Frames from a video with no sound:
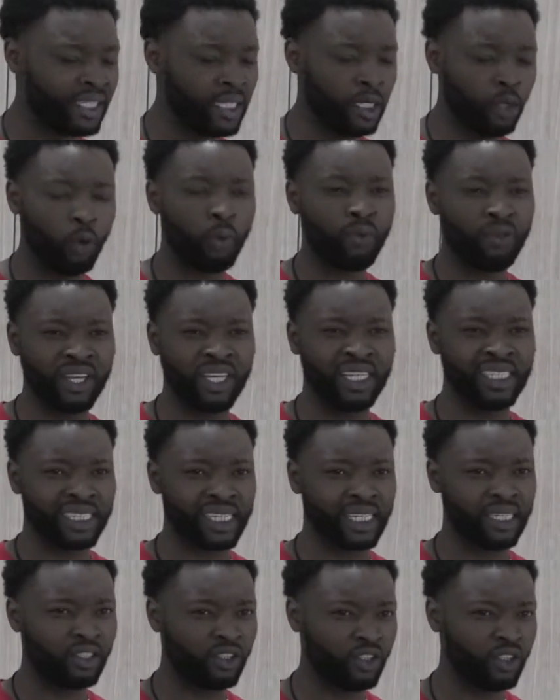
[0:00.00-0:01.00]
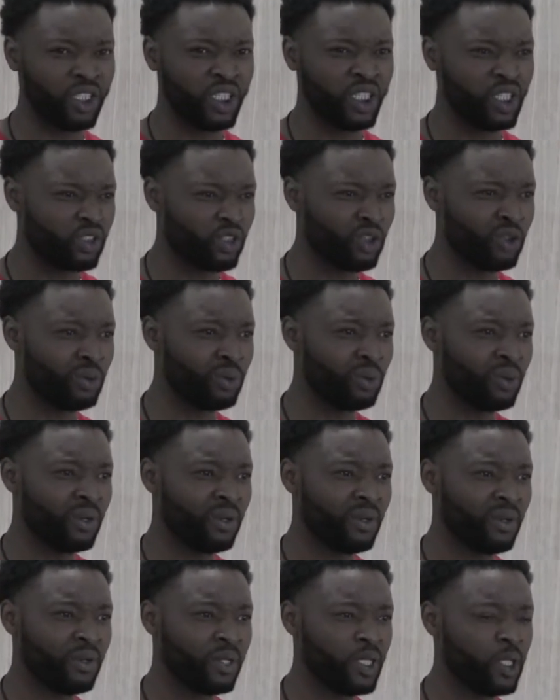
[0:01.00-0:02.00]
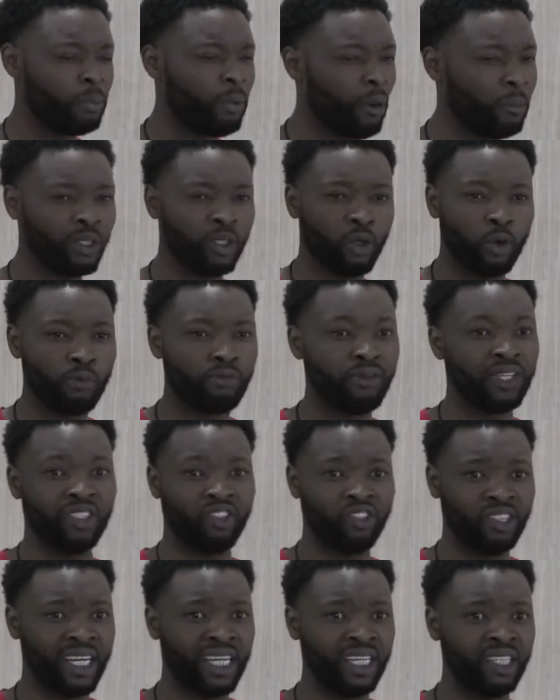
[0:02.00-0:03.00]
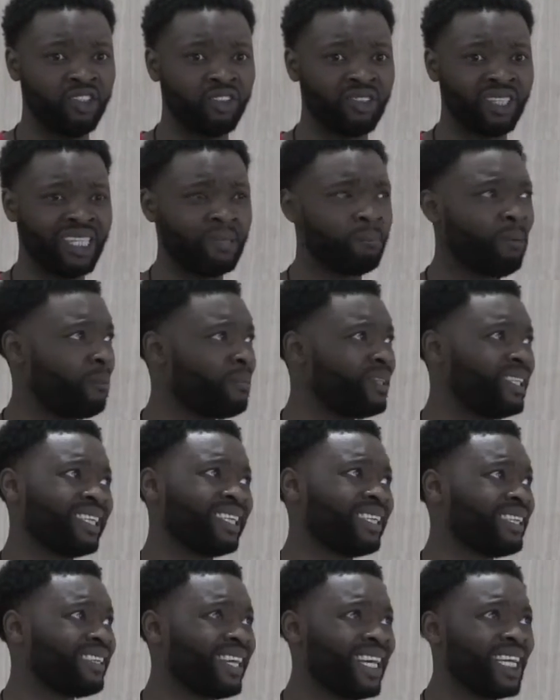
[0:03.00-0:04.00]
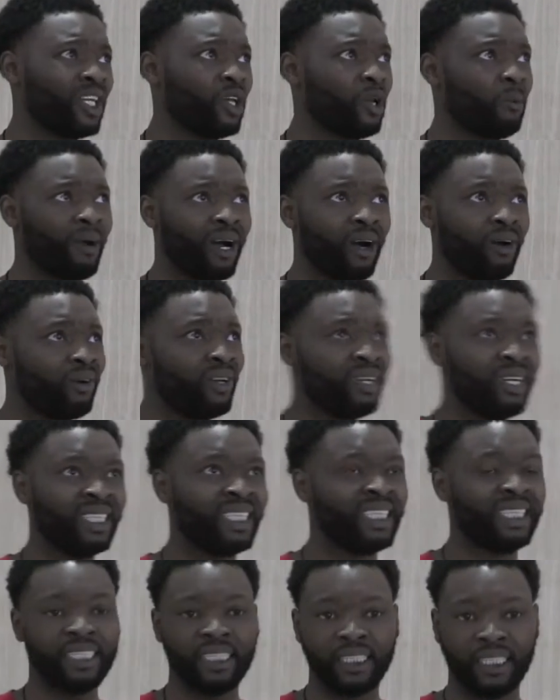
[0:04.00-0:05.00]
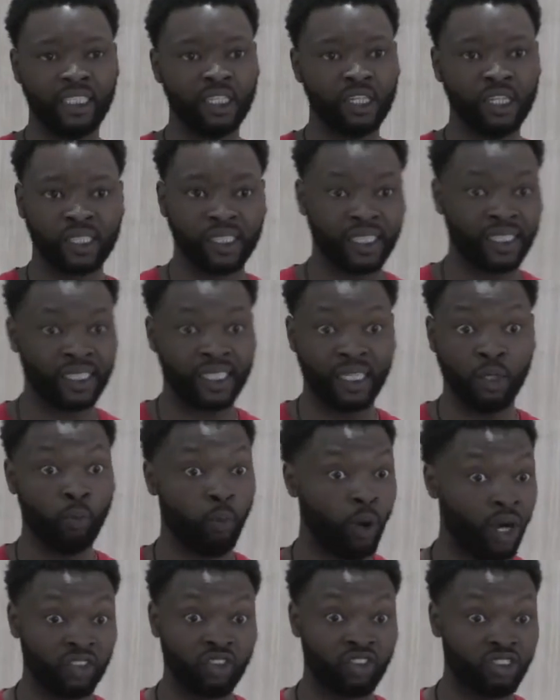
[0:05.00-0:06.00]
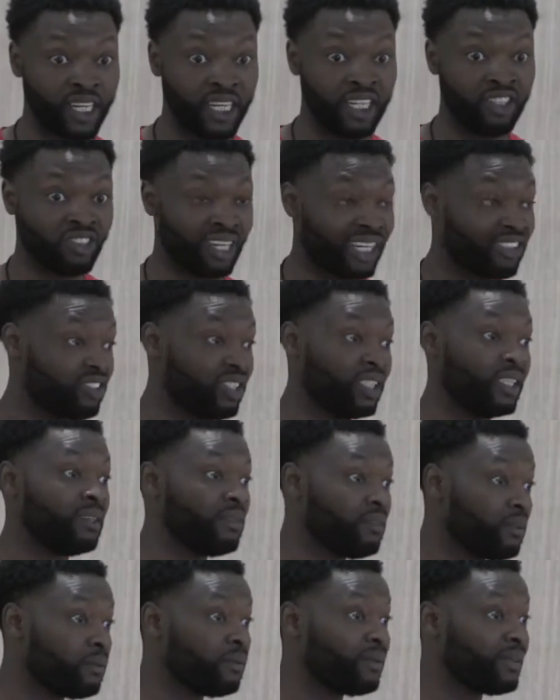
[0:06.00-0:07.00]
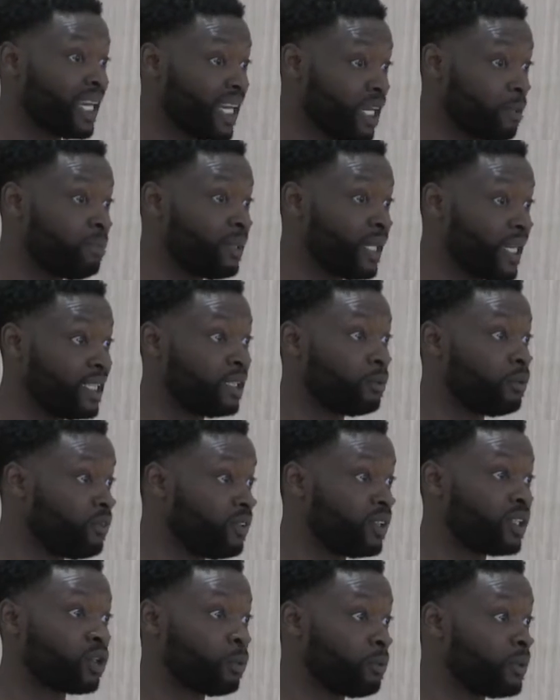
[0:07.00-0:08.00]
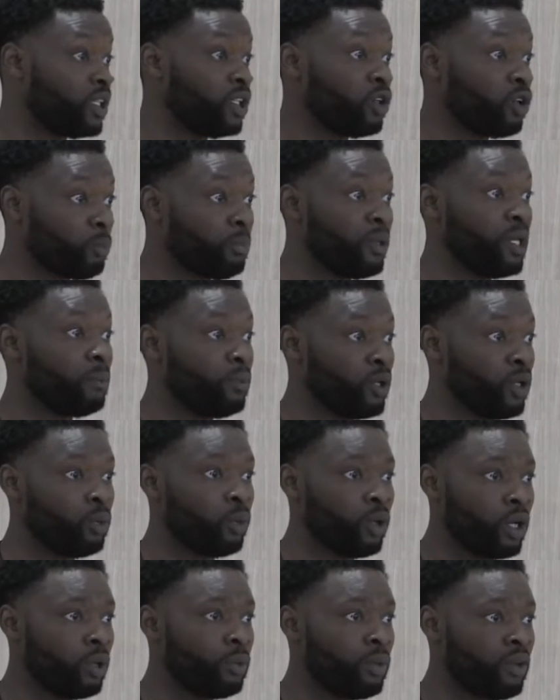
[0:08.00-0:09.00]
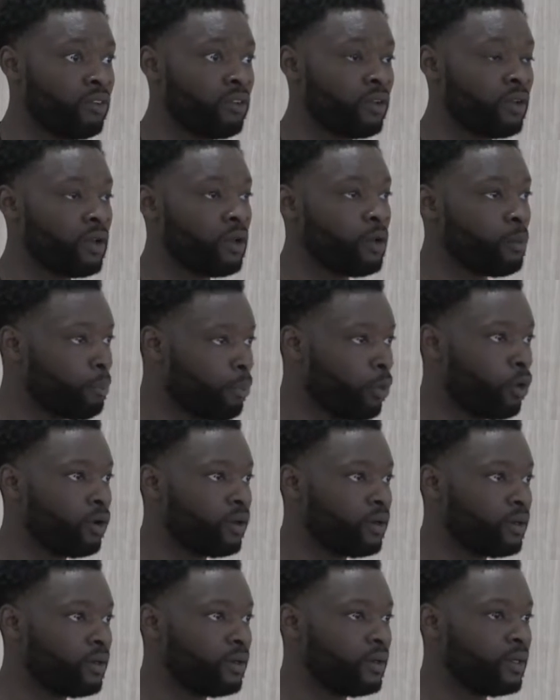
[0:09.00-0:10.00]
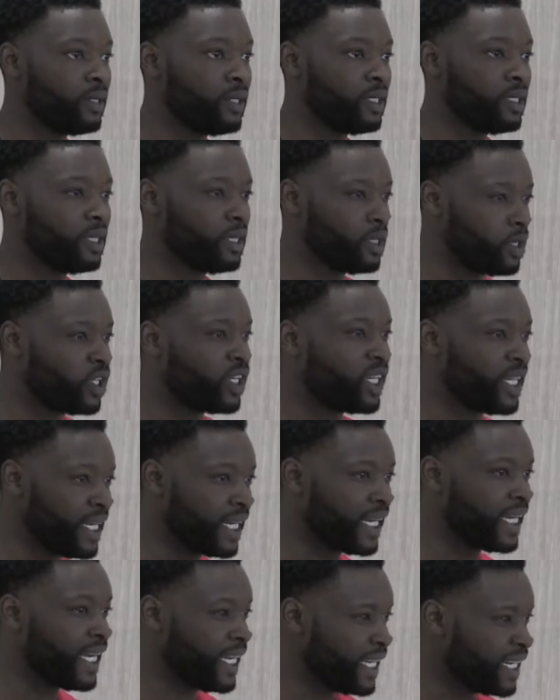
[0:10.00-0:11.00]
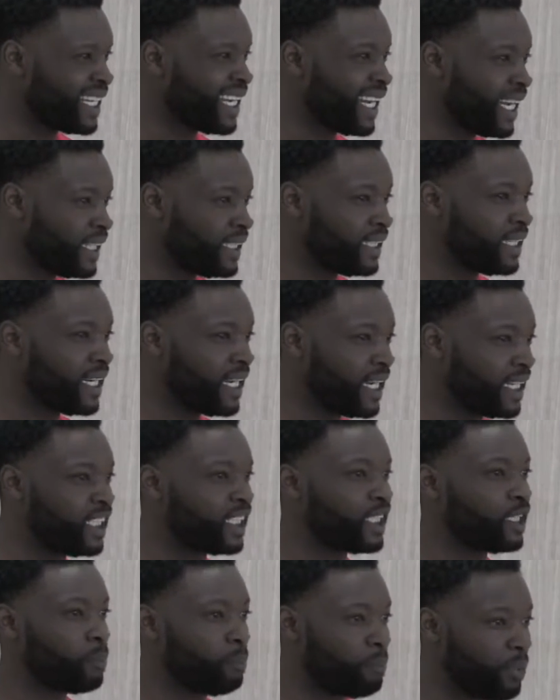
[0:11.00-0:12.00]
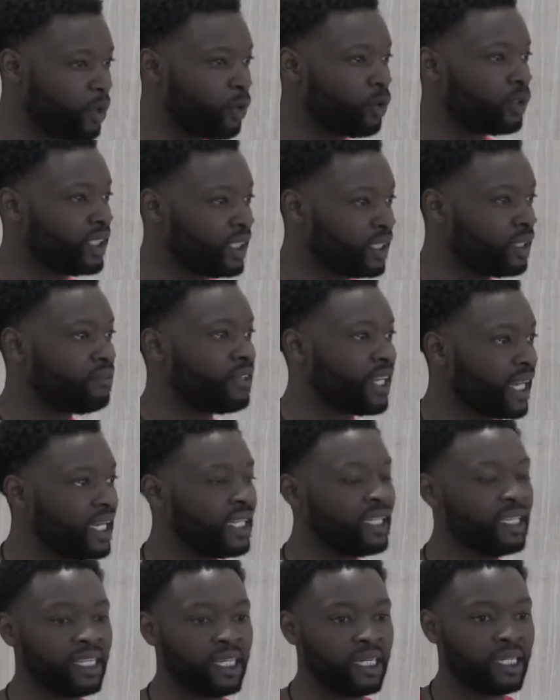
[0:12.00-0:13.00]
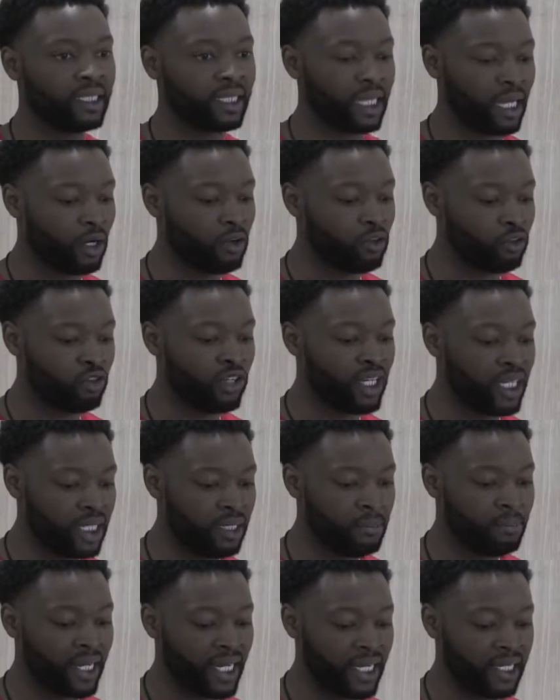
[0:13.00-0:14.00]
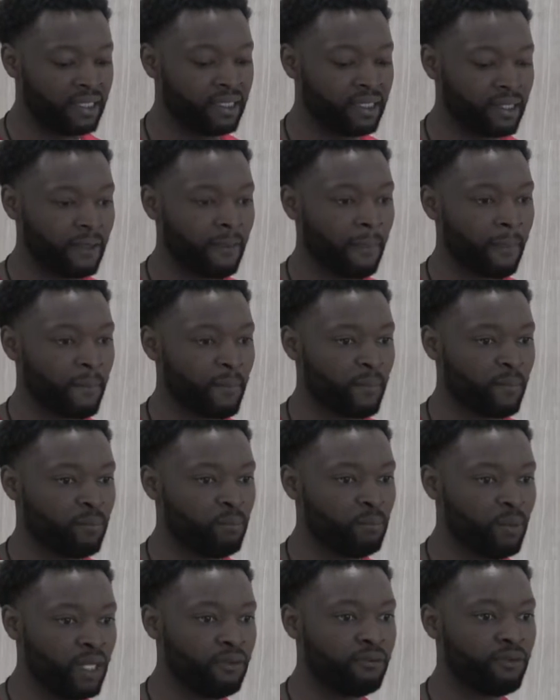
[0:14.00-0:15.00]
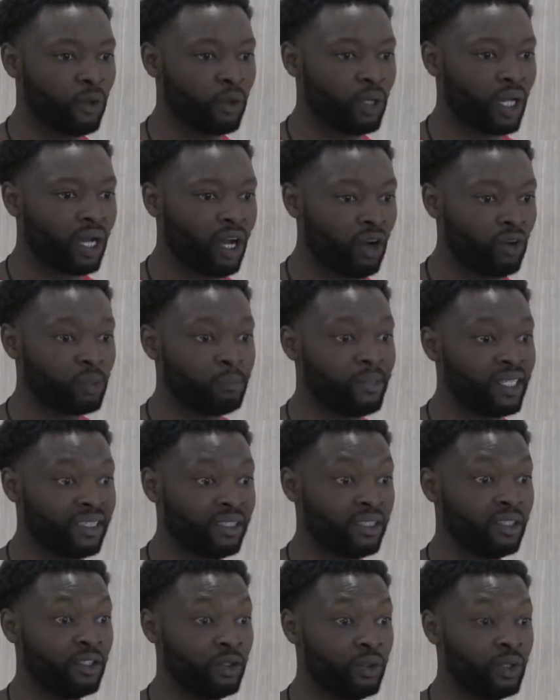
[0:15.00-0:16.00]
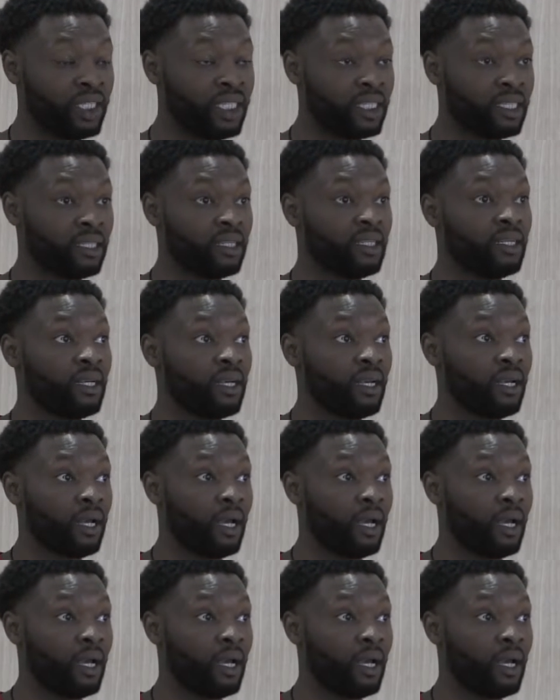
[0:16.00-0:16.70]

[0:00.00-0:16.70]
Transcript: The little things that you do, you probably don't think change, and it probably is going to take you about 6 years to see one change actually take place with some of the young people you work with. But you get in there, and it's the building of getting there that really made me feel like I was meant to do this.